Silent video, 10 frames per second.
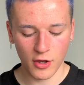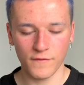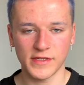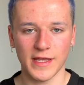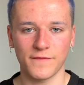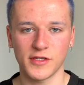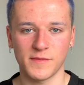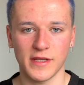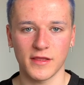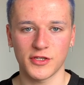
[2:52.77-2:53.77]
Obviously I've just
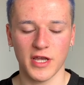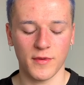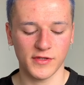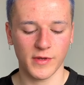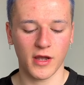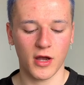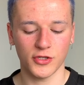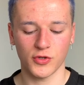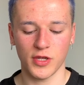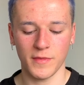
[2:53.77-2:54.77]
been in the shower so I can't
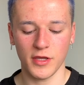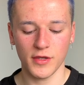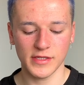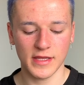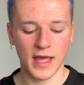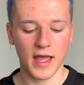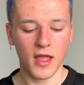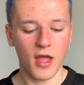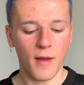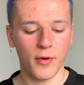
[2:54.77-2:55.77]
show you me using that,
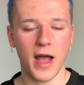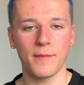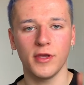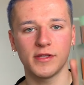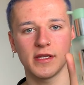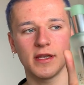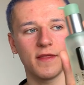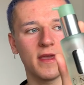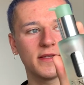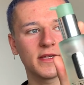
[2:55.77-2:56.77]
but I'm using
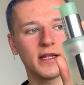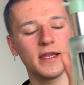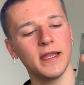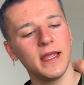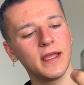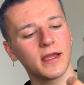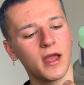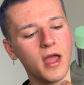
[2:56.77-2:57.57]
this Clinique